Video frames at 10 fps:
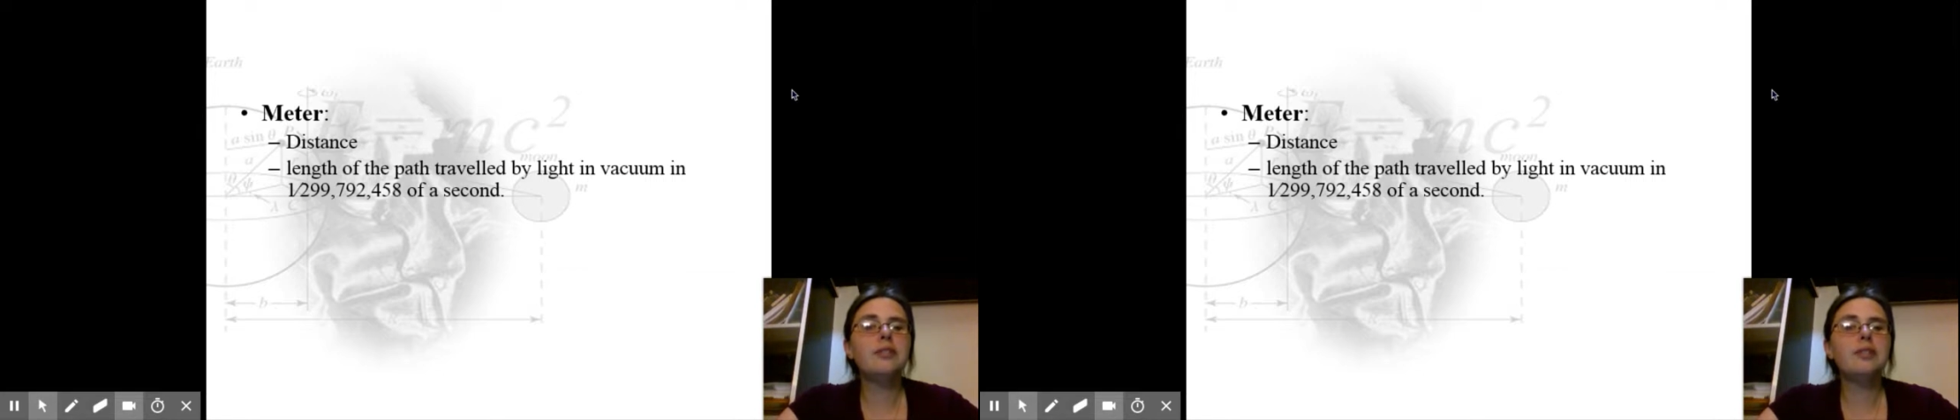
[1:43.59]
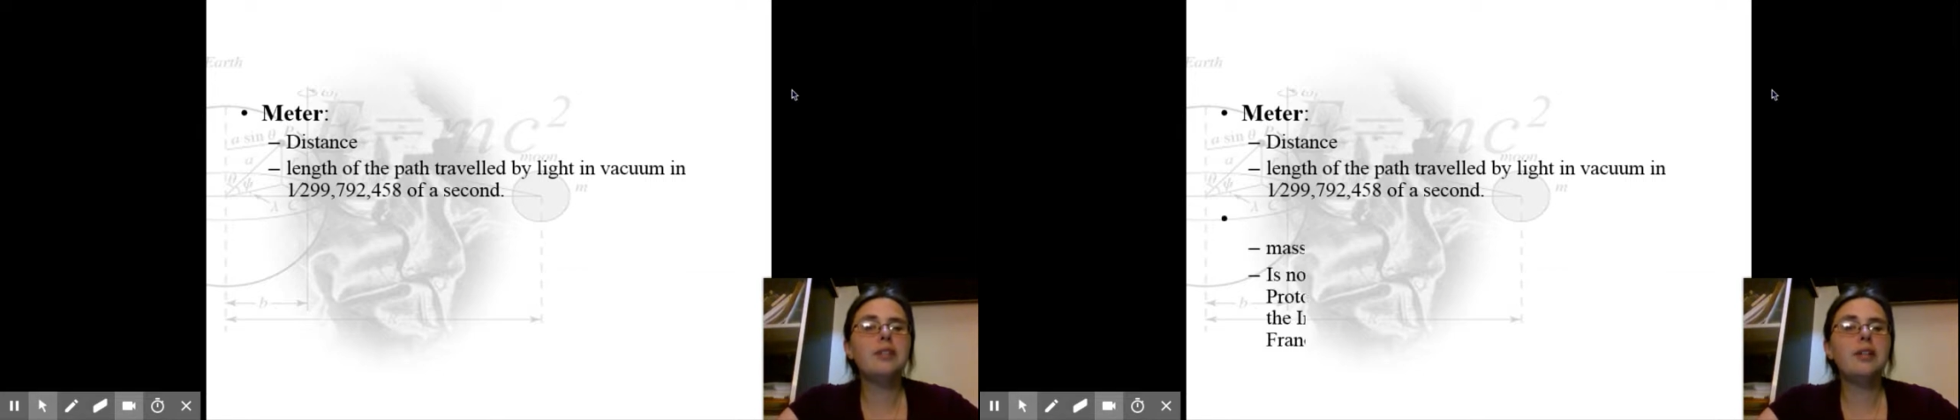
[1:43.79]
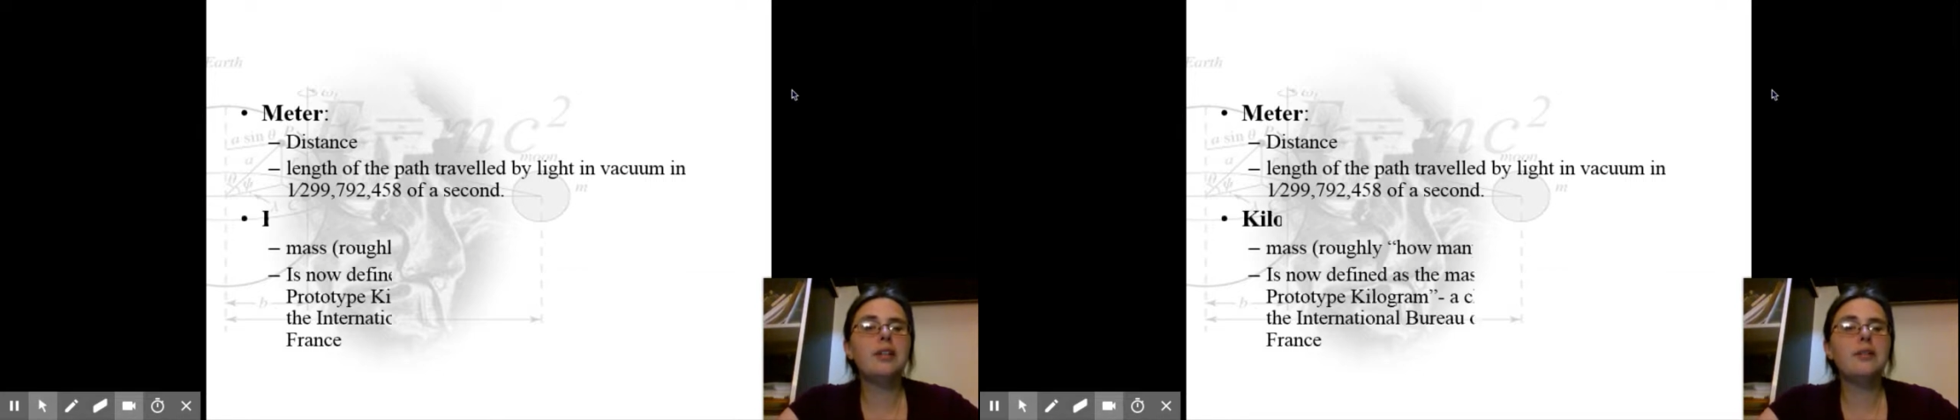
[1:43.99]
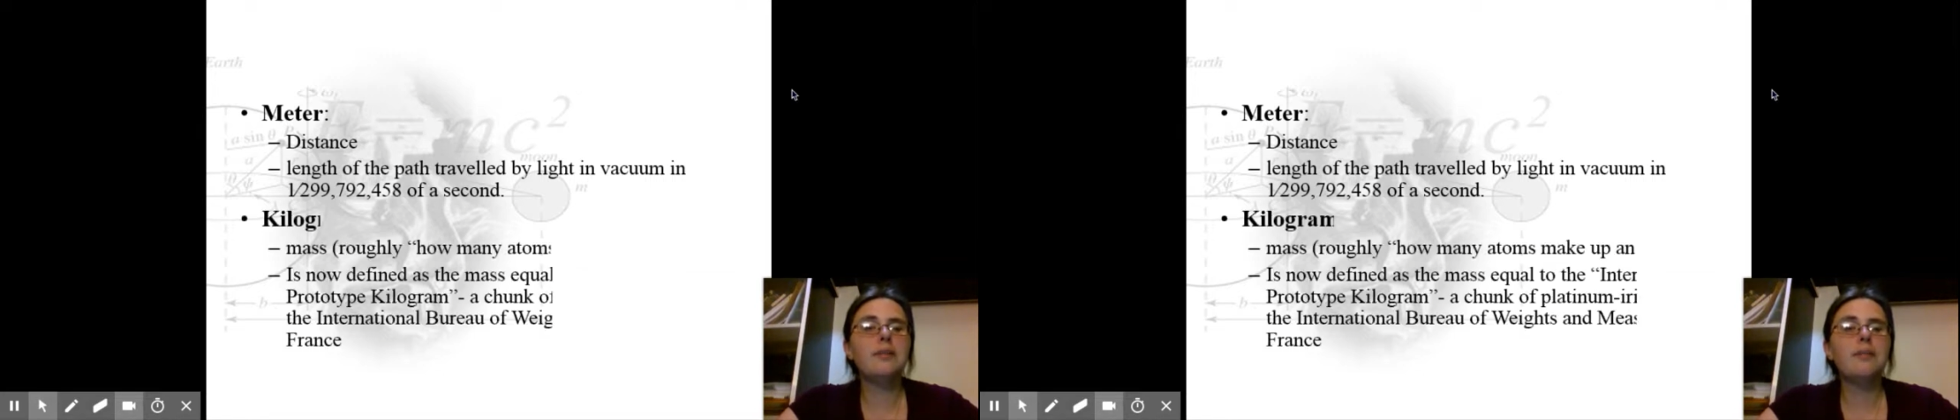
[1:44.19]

of a second.